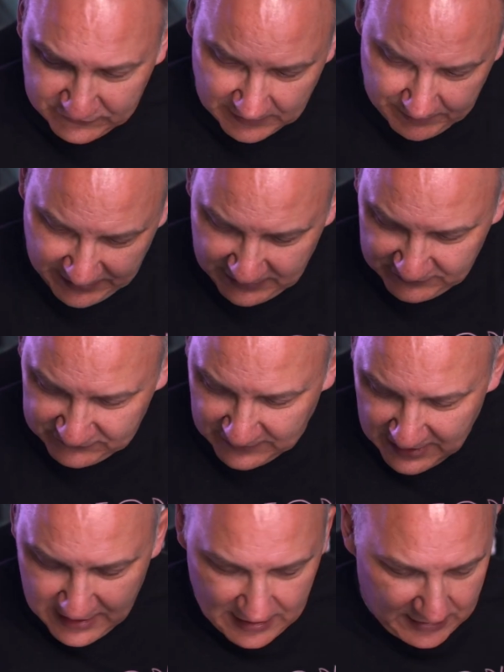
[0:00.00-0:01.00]
it because
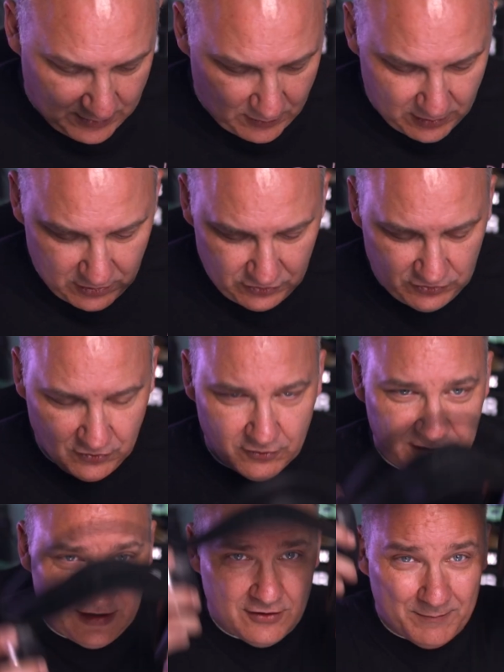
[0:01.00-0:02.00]

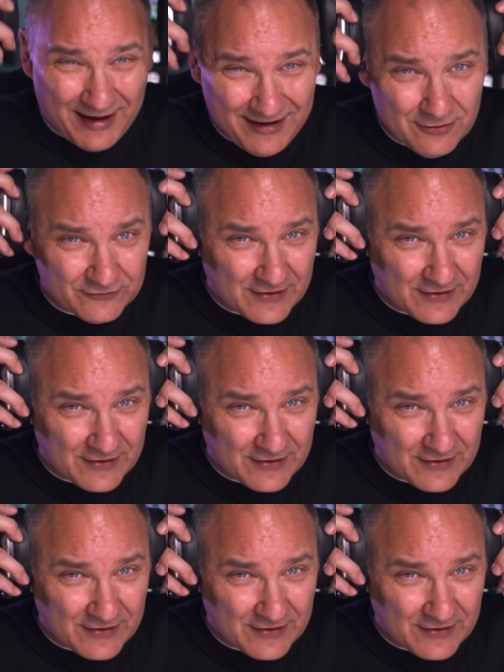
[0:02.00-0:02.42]
my ears